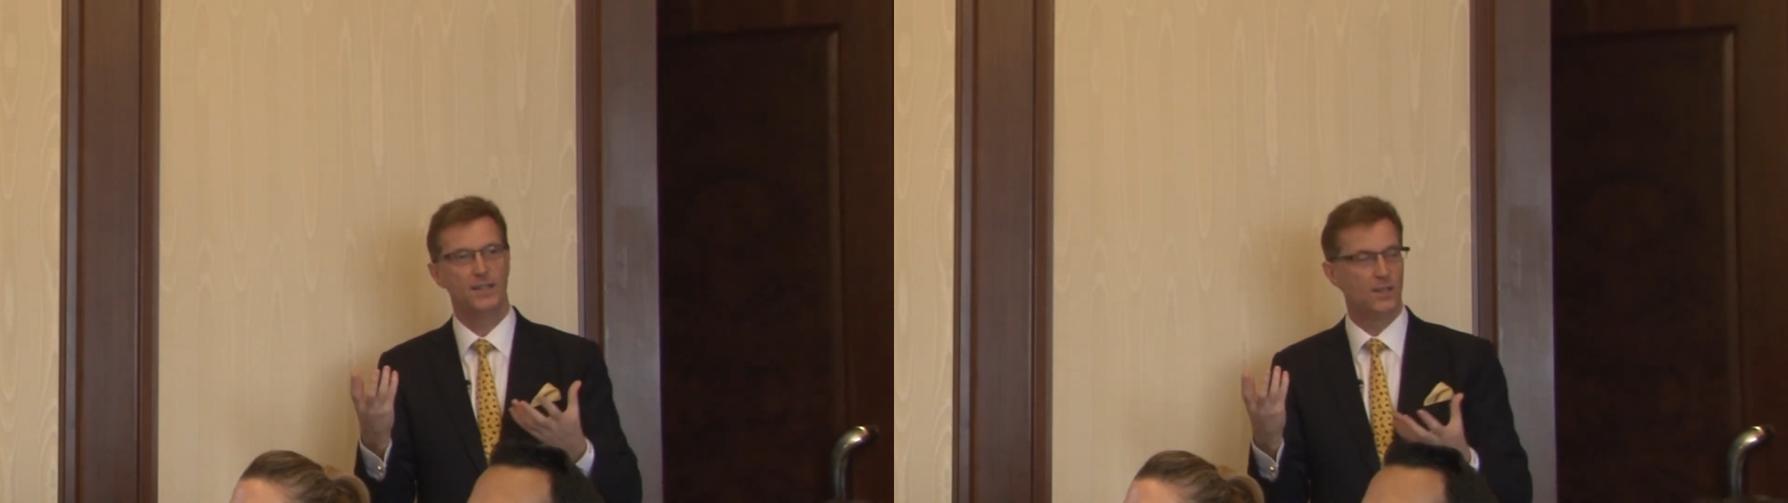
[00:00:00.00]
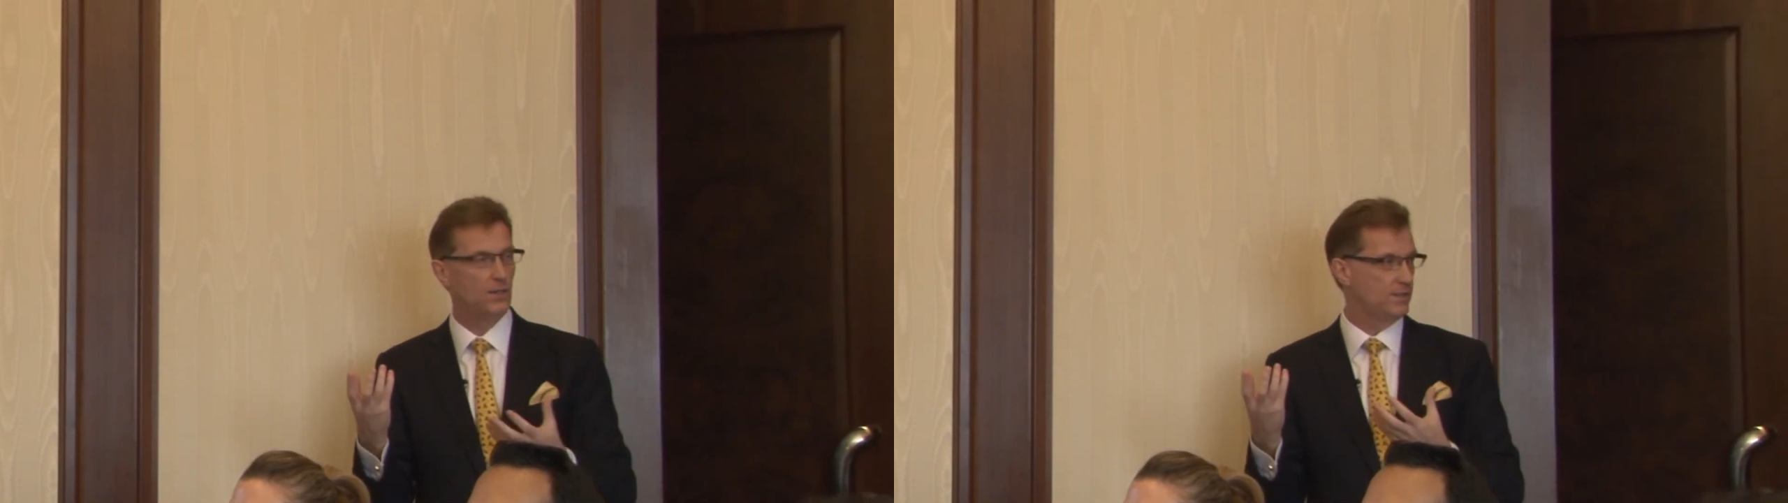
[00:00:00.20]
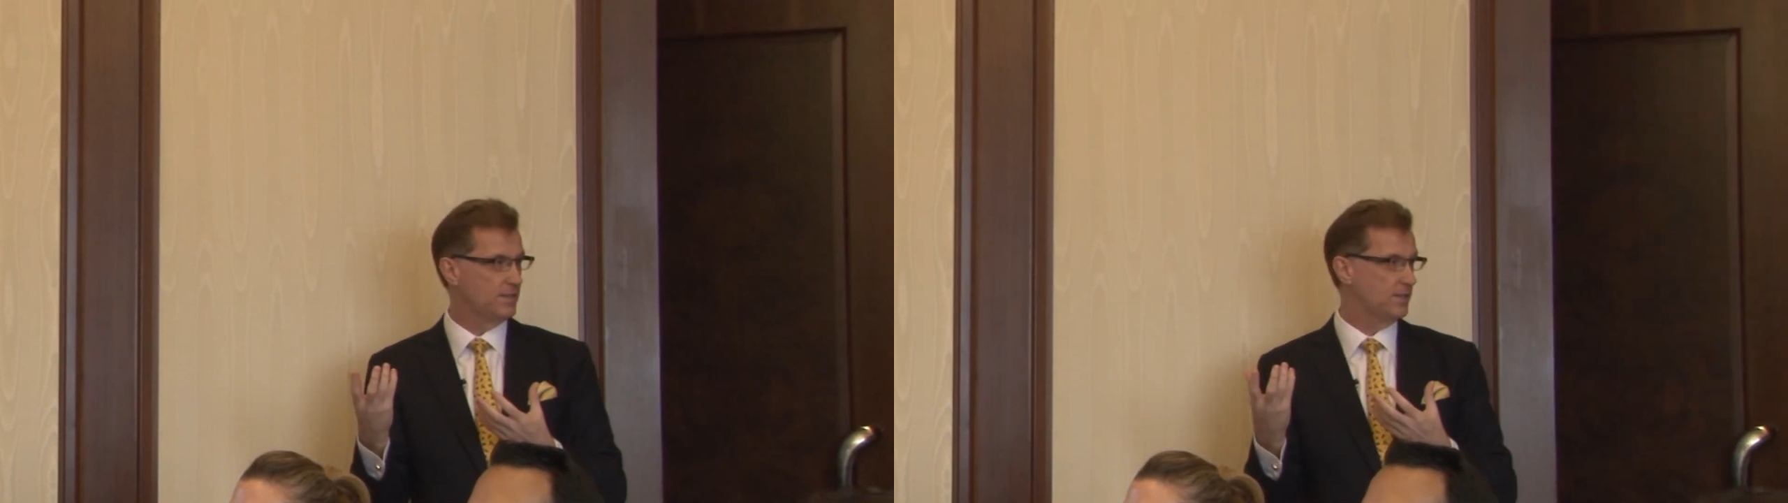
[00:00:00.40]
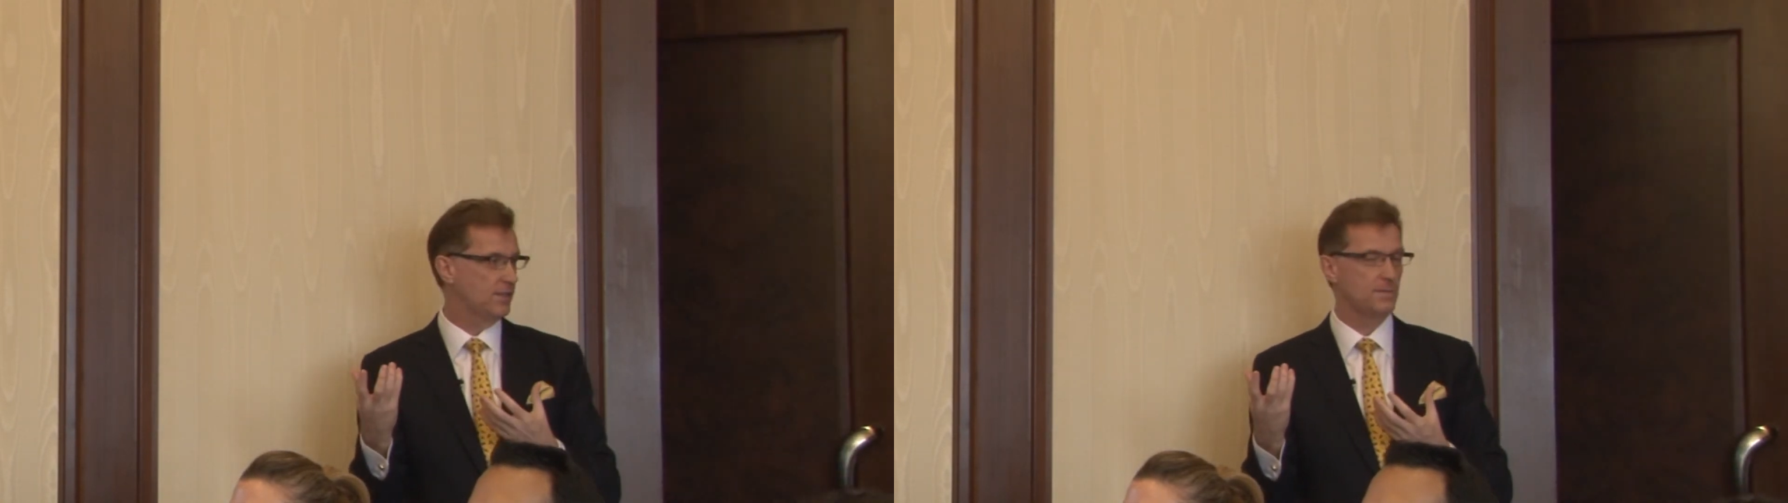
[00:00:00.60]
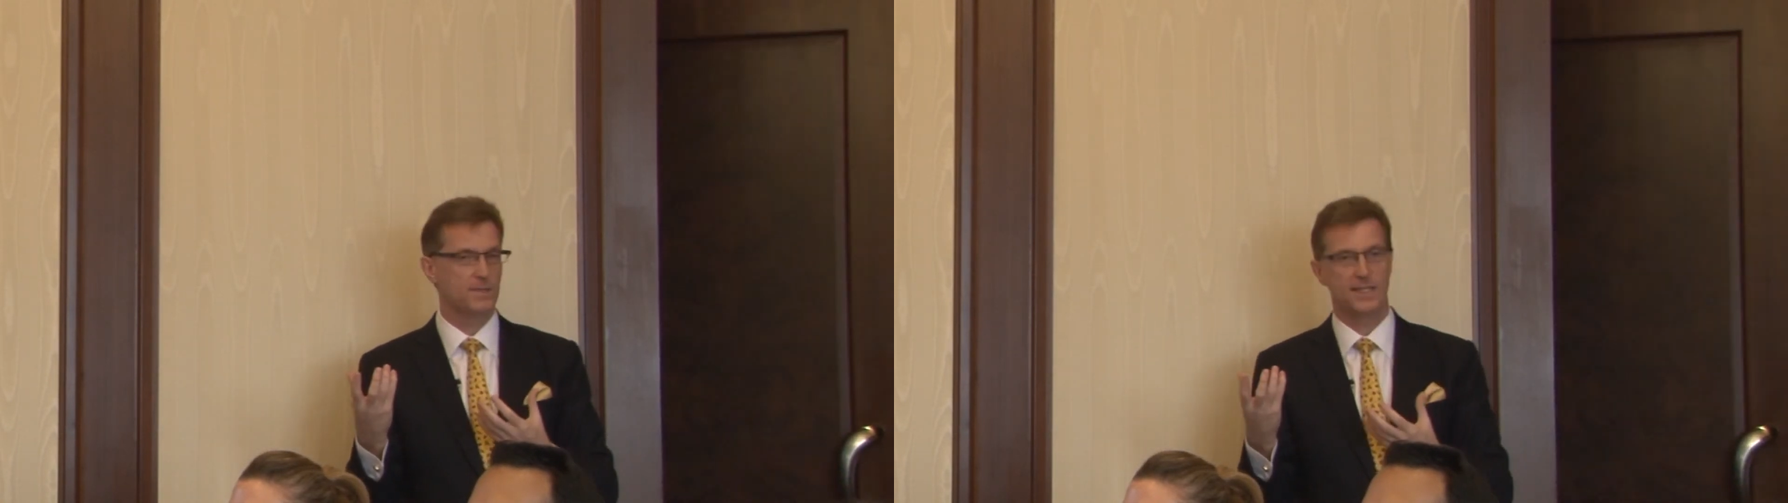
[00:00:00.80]
all the
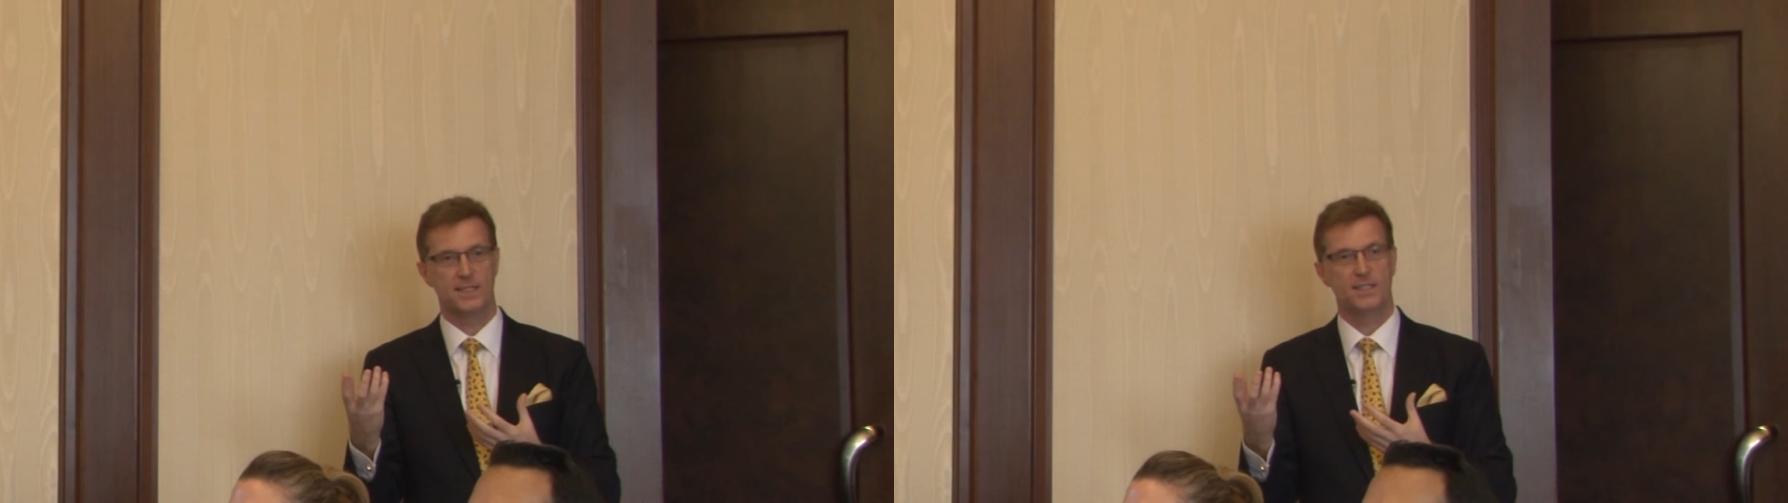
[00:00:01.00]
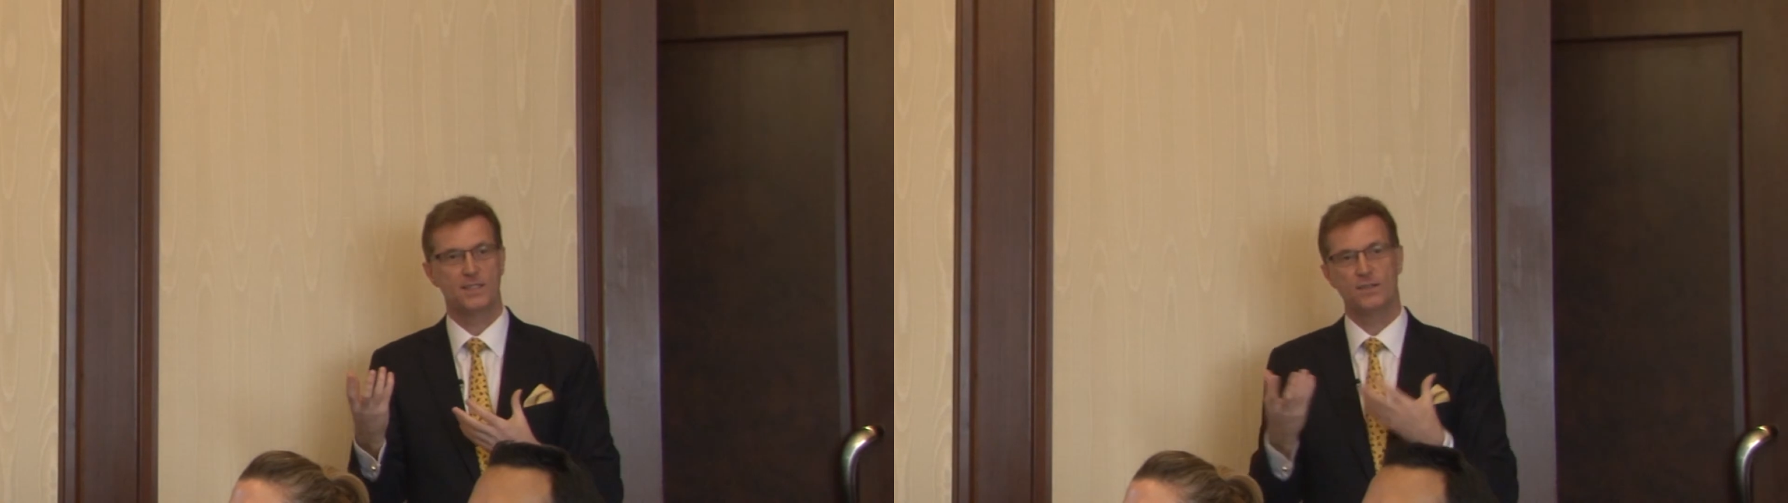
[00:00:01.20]
circumstances of